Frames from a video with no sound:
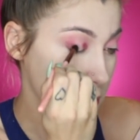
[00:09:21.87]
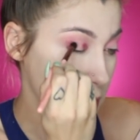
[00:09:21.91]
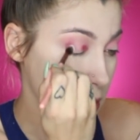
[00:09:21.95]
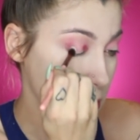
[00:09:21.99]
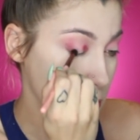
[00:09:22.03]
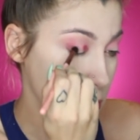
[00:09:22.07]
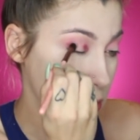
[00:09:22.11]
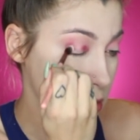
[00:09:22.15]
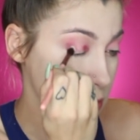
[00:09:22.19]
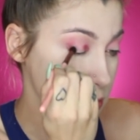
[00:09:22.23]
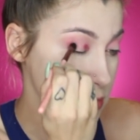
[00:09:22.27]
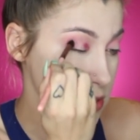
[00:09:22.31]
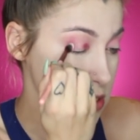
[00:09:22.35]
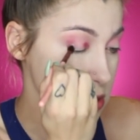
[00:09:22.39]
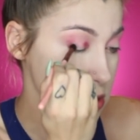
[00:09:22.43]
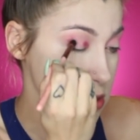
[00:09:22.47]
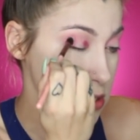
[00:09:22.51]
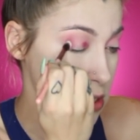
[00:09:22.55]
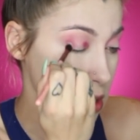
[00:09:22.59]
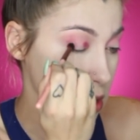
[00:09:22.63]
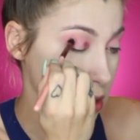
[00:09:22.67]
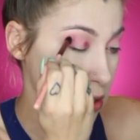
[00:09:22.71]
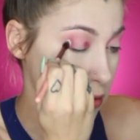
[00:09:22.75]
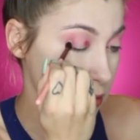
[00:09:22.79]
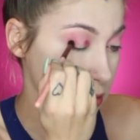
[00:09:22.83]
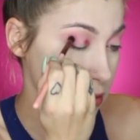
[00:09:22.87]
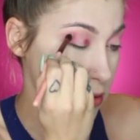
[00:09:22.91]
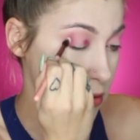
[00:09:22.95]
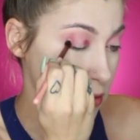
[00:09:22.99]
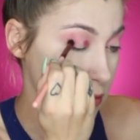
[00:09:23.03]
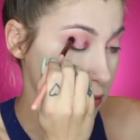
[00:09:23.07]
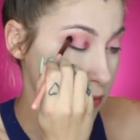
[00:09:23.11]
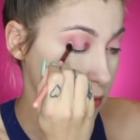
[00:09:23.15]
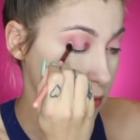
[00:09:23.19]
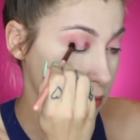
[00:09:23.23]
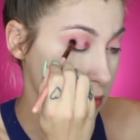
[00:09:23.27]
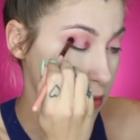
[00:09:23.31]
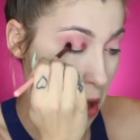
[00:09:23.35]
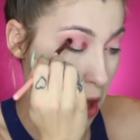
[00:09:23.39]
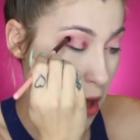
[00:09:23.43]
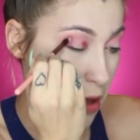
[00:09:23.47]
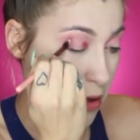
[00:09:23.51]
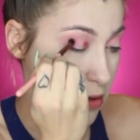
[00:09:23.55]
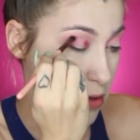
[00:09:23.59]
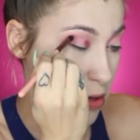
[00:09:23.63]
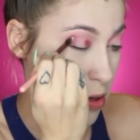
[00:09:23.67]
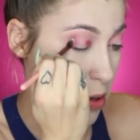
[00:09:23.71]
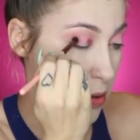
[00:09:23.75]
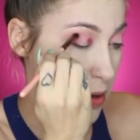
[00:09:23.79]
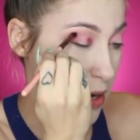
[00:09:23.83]
You want to be dessert.
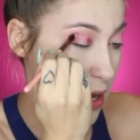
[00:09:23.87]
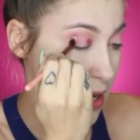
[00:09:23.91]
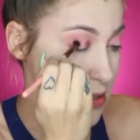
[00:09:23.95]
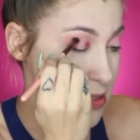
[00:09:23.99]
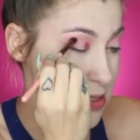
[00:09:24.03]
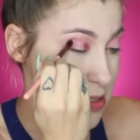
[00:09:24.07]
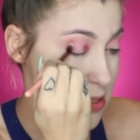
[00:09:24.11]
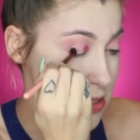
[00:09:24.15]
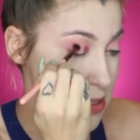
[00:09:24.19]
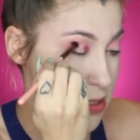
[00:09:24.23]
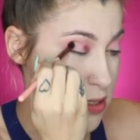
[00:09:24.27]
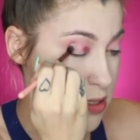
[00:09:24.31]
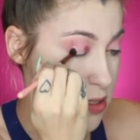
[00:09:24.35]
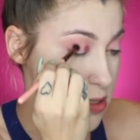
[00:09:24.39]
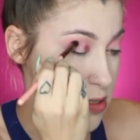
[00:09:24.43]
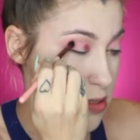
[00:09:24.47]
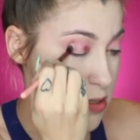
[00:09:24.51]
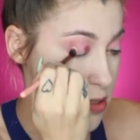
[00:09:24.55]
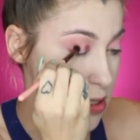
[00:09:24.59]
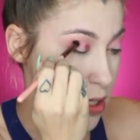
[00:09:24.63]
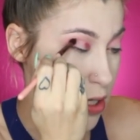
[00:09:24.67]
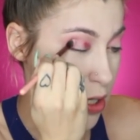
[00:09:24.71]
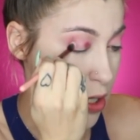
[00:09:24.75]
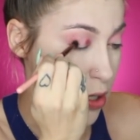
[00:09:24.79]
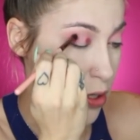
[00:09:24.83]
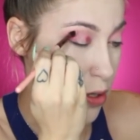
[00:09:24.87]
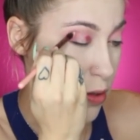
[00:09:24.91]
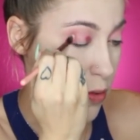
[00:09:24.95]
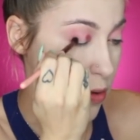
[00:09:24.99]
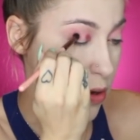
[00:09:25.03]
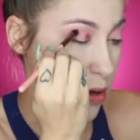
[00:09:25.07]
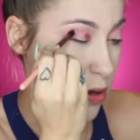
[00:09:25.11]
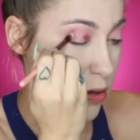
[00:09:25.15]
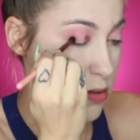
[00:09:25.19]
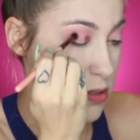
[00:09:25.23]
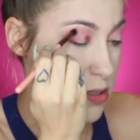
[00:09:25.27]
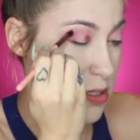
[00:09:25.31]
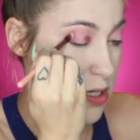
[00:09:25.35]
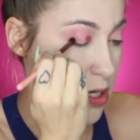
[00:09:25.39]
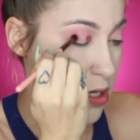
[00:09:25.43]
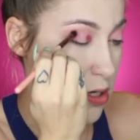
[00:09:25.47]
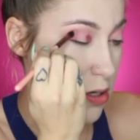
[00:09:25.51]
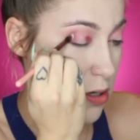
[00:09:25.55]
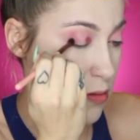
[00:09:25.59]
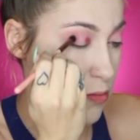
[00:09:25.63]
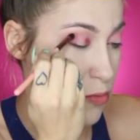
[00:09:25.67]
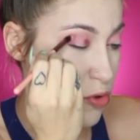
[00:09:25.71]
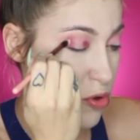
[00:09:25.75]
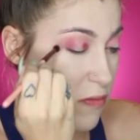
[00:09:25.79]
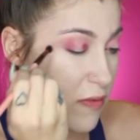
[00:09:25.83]
Going out to dinner, you want
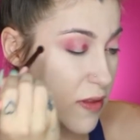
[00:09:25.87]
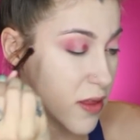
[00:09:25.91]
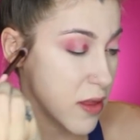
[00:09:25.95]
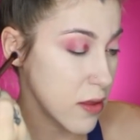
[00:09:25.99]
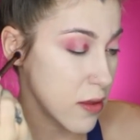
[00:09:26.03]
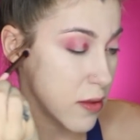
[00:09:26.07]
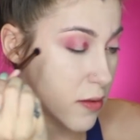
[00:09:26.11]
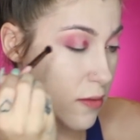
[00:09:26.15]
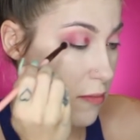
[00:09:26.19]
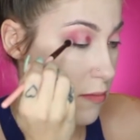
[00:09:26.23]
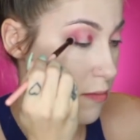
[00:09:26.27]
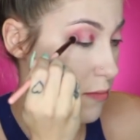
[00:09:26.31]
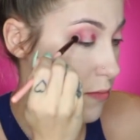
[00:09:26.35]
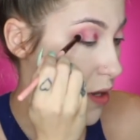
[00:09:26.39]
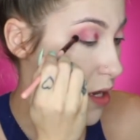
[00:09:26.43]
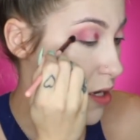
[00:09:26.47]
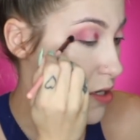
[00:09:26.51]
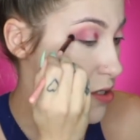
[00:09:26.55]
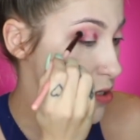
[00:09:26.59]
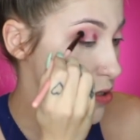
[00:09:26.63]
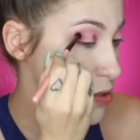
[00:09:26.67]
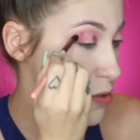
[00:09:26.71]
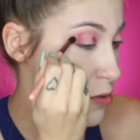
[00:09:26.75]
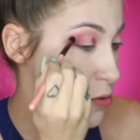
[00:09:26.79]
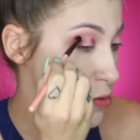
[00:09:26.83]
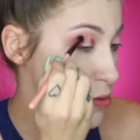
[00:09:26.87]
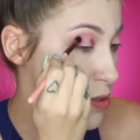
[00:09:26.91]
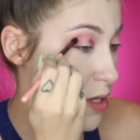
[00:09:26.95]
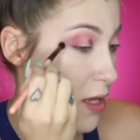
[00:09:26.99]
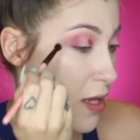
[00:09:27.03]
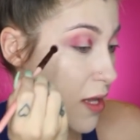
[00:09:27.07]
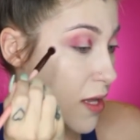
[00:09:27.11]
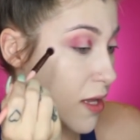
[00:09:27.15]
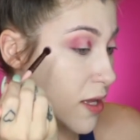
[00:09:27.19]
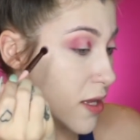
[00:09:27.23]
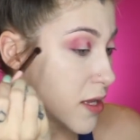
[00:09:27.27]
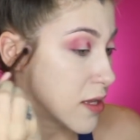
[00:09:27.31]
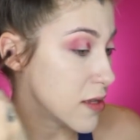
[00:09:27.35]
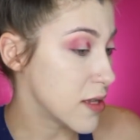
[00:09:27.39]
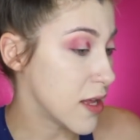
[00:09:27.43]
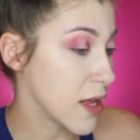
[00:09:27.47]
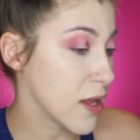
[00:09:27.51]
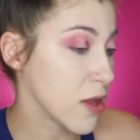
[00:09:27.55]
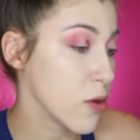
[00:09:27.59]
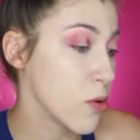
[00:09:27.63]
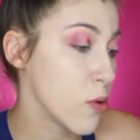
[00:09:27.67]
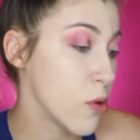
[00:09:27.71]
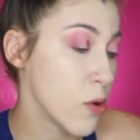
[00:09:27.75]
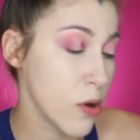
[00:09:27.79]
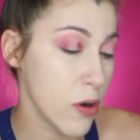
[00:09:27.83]
dinner or movie, make sure he
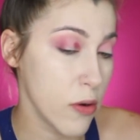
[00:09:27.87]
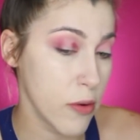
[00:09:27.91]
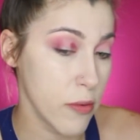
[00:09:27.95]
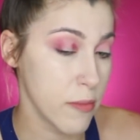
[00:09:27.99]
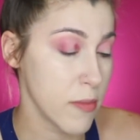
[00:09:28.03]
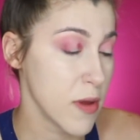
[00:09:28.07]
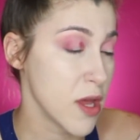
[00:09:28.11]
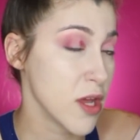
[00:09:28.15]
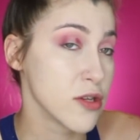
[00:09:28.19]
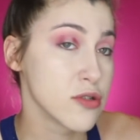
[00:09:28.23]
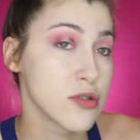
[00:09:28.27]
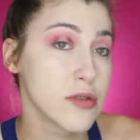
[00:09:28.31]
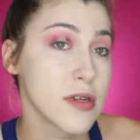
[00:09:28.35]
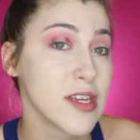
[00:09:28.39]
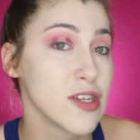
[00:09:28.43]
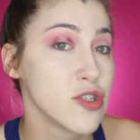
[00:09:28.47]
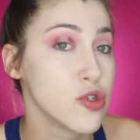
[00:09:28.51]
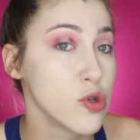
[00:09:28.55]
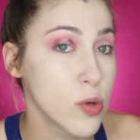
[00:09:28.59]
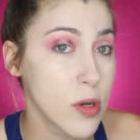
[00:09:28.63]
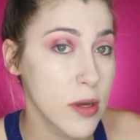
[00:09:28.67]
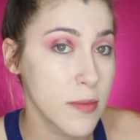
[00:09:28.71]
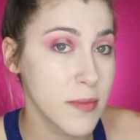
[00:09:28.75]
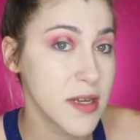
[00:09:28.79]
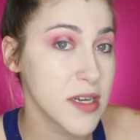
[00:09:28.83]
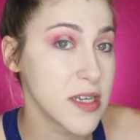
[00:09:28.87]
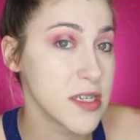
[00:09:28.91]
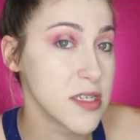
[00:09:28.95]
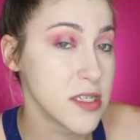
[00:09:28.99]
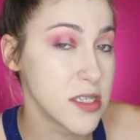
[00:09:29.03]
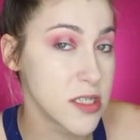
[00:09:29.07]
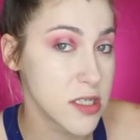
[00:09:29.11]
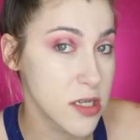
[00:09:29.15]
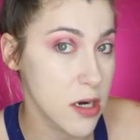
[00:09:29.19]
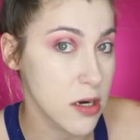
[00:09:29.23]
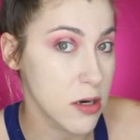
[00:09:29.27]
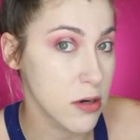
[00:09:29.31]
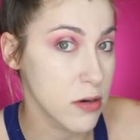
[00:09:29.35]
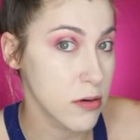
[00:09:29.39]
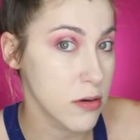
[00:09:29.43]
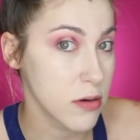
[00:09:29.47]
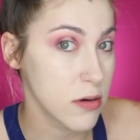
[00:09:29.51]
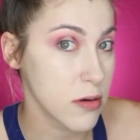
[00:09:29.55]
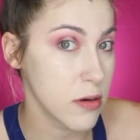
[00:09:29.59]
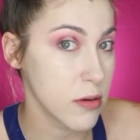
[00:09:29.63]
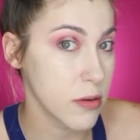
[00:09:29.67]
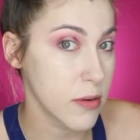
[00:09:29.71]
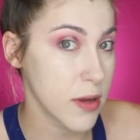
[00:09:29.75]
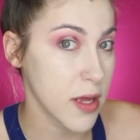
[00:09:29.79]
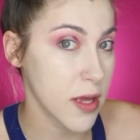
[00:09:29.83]
take you home so that you can be the dessert,
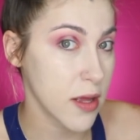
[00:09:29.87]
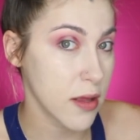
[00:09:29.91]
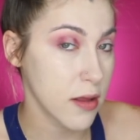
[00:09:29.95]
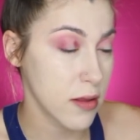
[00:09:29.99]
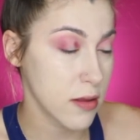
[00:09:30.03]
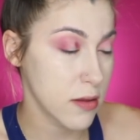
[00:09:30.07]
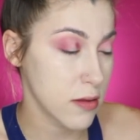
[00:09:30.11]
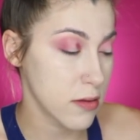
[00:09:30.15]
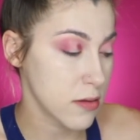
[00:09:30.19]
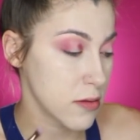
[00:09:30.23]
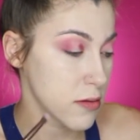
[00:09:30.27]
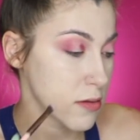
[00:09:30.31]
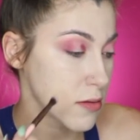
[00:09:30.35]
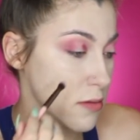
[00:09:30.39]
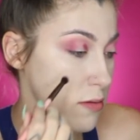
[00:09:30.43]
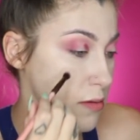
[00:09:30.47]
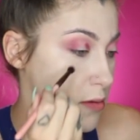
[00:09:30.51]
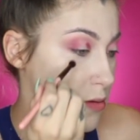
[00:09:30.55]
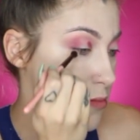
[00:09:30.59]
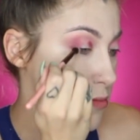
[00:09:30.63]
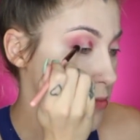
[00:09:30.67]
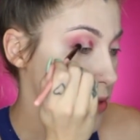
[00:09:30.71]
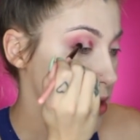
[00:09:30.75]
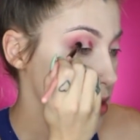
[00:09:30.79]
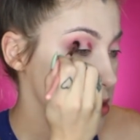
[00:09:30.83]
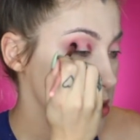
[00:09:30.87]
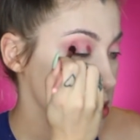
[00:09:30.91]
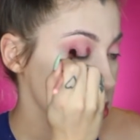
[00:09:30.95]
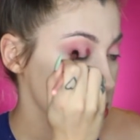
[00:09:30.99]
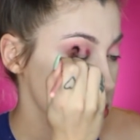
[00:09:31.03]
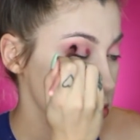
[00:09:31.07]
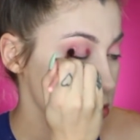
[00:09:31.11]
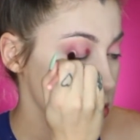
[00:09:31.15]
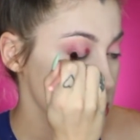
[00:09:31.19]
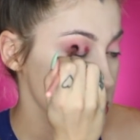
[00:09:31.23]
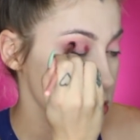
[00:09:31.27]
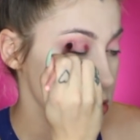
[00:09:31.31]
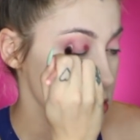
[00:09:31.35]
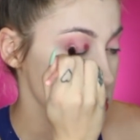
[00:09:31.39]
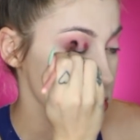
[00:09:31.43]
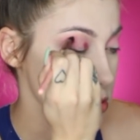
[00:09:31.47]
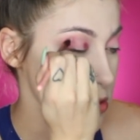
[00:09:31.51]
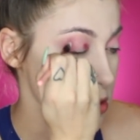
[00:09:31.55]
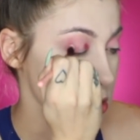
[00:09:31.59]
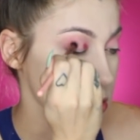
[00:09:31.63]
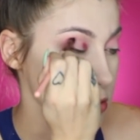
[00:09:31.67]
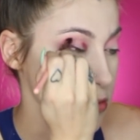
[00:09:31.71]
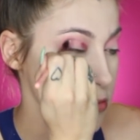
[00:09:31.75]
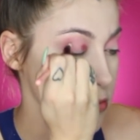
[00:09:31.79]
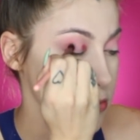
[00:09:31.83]
okay? Make sure you the
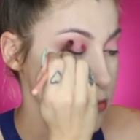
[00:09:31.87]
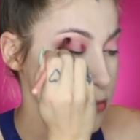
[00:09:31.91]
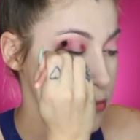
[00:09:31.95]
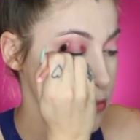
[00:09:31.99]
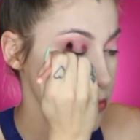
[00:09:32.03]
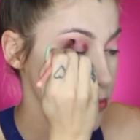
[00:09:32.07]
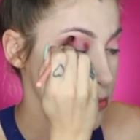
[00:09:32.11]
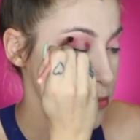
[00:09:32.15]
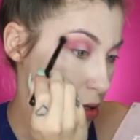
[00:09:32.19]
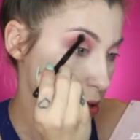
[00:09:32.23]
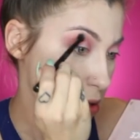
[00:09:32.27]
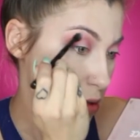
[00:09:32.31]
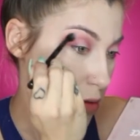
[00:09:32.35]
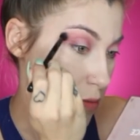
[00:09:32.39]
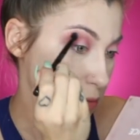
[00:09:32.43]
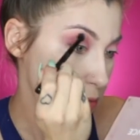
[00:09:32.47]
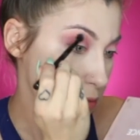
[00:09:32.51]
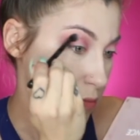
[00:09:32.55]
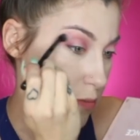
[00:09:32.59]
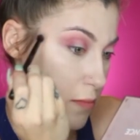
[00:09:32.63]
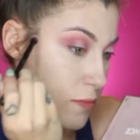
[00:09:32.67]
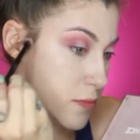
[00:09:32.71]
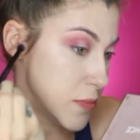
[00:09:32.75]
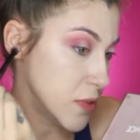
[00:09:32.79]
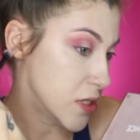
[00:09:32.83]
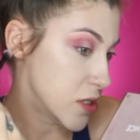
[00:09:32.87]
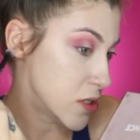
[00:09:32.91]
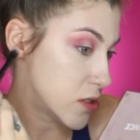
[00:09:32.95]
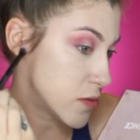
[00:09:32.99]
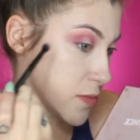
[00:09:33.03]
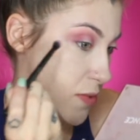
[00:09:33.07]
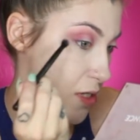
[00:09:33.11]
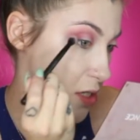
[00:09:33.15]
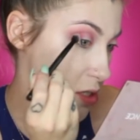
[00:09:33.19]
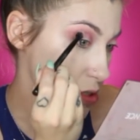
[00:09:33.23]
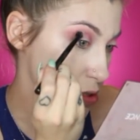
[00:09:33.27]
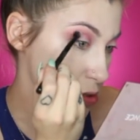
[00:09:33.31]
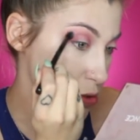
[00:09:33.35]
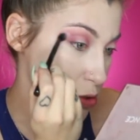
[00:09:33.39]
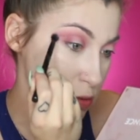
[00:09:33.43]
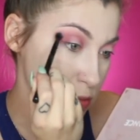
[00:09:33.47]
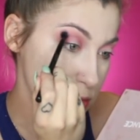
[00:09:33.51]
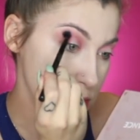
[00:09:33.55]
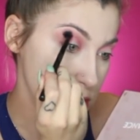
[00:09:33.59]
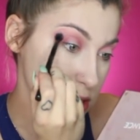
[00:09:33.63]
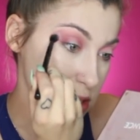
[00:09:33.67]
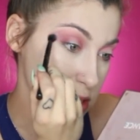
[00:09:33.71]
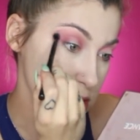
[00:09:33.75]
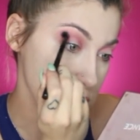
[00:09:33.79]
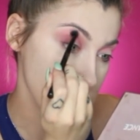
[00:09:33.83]
dessert. Bitch, make sure you
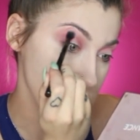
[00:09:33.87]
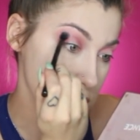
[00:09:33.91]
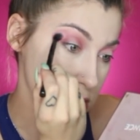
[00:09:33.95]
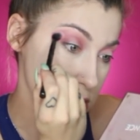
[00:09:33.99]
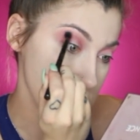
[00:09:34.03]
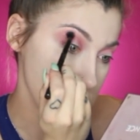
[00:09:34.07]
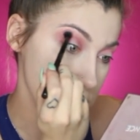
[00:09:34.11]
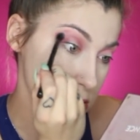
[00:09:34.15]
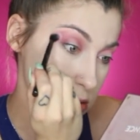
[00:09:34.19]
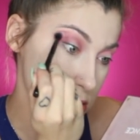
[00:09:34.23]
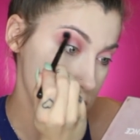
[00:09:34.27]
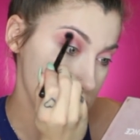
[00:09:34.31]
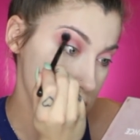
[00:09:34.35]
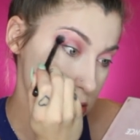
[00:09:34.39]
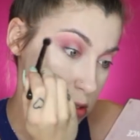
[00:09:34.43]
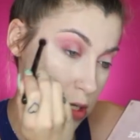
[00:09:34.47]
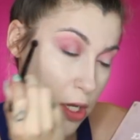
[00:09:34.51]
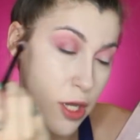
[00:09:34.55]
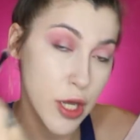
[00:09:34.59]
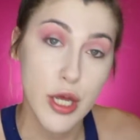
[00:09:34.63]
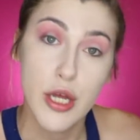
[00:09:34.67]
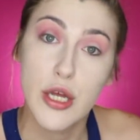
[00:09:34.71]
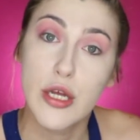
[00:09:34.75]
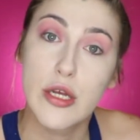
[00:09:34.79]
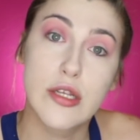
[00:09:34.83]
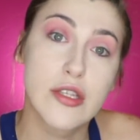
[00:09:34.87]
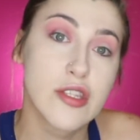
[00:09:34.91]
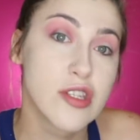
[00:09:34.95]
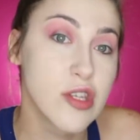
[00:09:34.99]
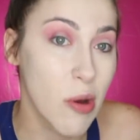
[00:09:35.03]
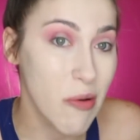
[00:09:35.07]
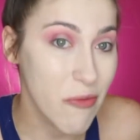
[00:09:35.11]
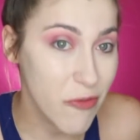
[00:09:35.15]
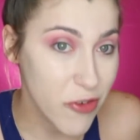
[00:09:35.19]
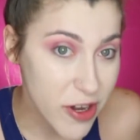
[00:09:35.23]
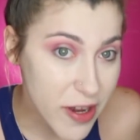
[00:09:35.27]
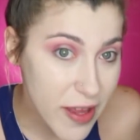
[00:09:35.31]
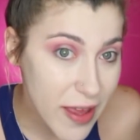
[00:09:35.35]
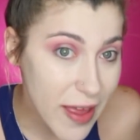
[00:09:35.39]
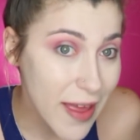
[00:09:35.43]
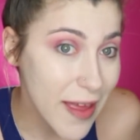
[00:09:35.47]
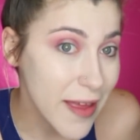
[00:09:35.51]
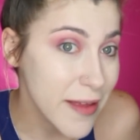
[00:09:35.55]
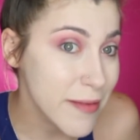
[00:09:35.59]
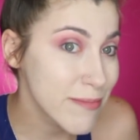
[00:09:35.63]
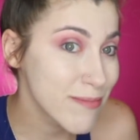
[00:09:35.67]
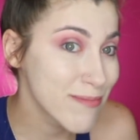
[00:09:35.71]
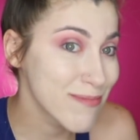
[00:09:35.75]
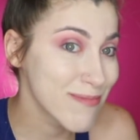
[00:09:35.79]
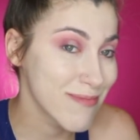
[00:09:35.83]
blend that shit. Don't
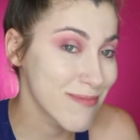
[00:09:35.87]
forget.